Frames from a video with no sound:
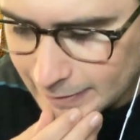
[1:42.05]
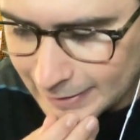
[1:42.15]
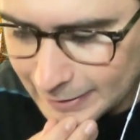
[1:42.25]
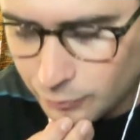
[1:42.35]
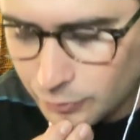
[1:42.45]

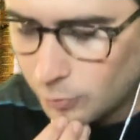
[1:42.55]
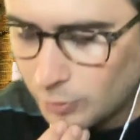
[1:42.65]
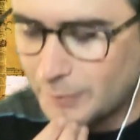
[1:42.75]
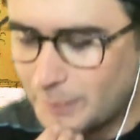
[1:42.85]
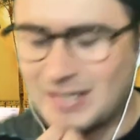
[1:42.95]
I don't know
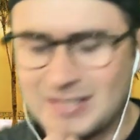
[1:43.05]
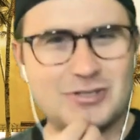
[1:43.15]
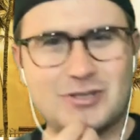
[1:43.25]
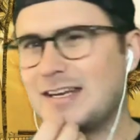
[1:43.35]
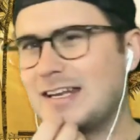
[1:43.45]
what the
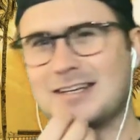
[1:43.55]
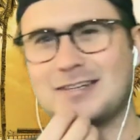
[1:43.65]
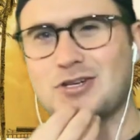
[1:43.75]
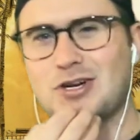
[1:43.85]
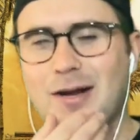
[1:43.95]
positive or the
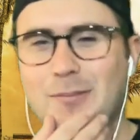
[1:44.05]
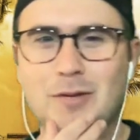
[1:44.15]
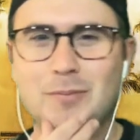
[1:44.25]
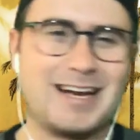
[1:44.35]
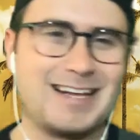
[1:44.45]
negatives are. I'm
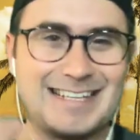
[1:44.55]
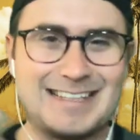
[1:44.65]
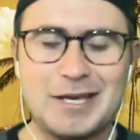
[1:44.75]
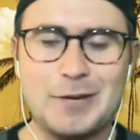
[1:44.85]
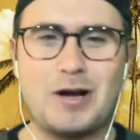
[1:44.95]
going to be honest. I
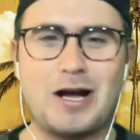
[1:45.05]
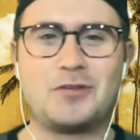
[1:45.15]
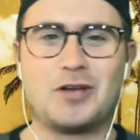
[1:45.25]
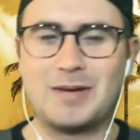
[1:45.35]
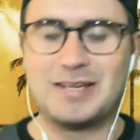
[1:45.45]
think it
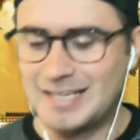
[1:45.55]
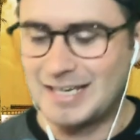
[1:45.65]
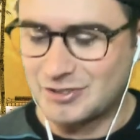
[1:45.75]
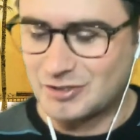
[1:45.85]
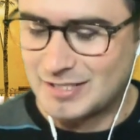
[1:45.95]
popped up. I
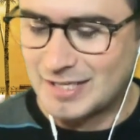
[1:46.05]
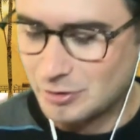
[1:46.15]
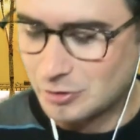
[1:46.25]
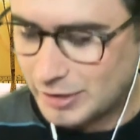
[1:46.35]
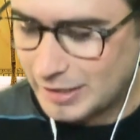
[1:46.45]
didn't actually
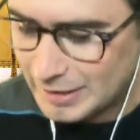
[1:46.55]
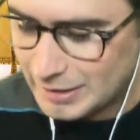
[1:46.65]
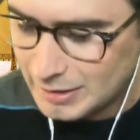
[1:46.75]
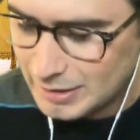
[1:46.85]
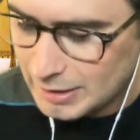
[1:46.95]
take a look at it.